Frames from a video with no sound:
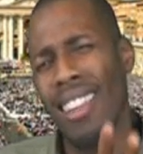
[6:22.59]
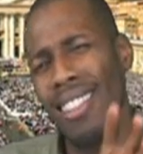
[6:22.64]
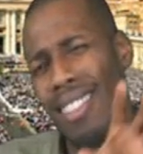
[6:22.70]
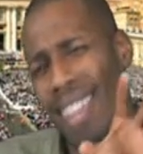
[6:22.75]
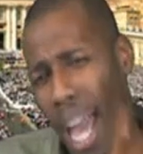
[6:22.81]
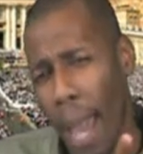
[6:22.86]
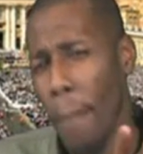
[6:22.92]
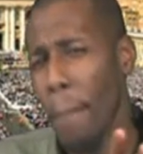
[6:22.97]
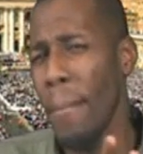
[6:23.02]

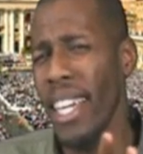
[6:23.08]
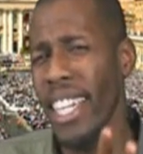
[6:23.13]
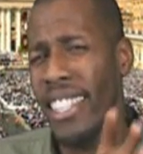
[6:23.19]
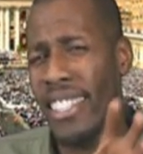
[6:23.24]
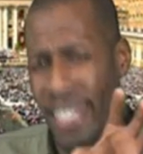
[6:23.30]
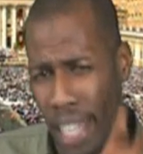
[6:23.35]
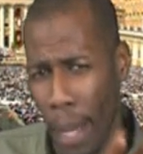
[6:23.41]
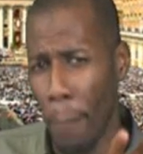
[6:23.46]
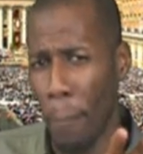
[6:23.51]
Let
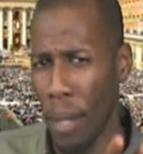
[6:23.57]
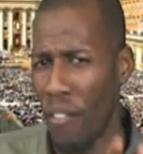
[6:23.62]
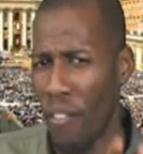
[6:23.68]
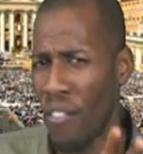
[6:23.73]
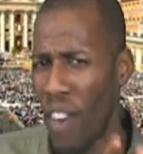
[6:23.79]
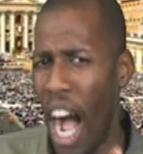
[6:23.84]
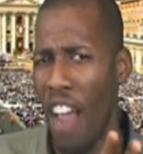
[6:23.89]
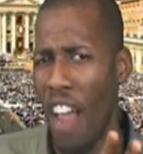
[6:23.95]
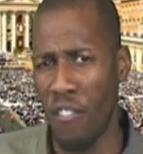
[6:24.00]
me
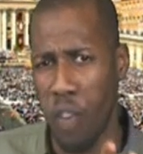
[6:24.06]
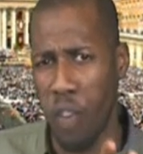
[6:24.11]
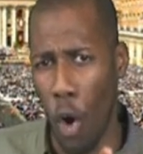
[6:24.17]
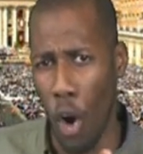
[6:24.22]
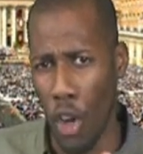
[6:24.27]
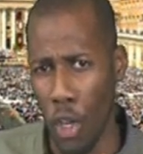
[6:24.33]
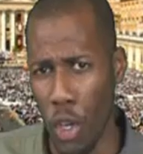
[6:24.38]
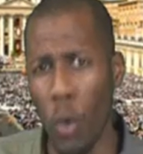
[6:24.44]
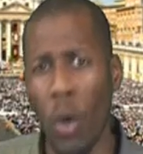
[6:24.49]
simplify
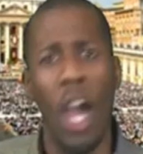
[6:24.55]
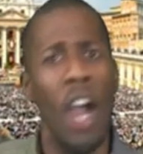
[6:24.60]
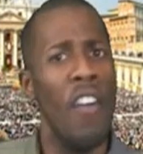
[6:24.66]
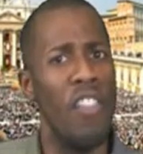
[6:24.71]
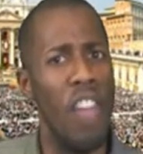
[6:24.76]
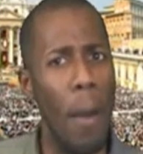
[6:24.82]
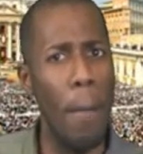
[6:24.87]
for you